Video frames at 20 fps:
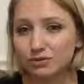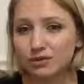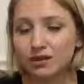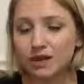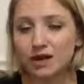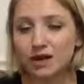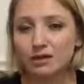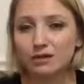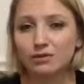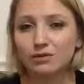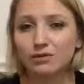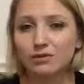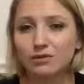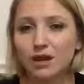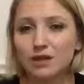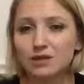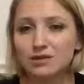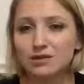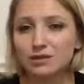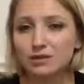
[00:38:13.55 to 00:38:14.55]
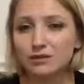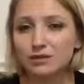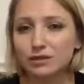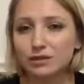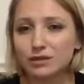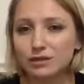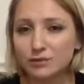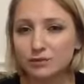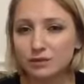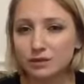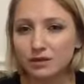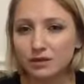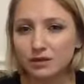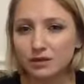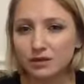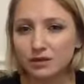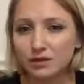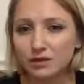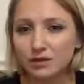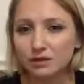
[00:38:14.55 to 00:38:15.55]
that you guys agree to work
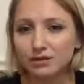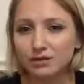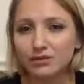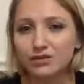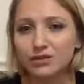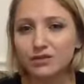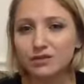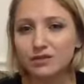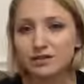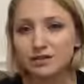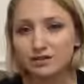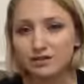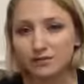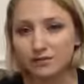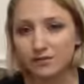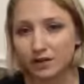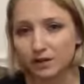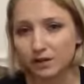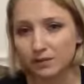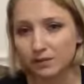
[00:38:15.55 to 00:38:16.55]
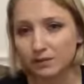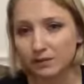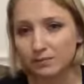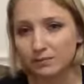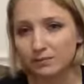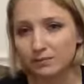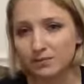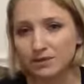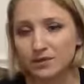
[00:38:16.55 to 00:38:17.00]
on, usually there's a follow-up.